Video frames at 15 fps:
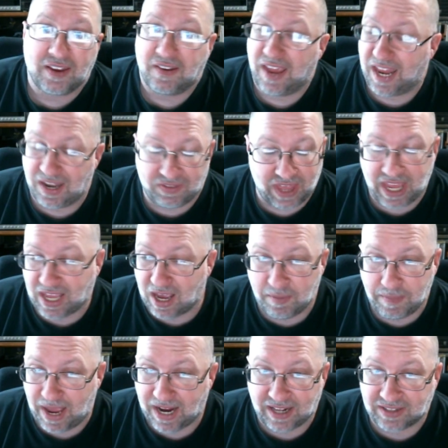And if they come
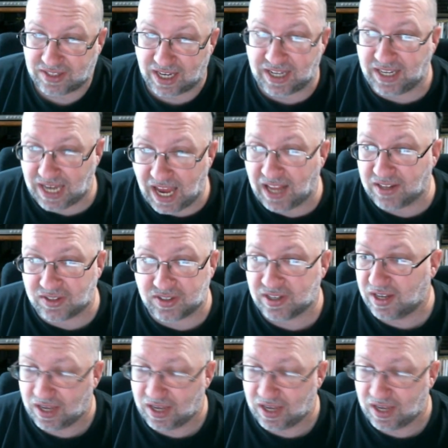back and said yes,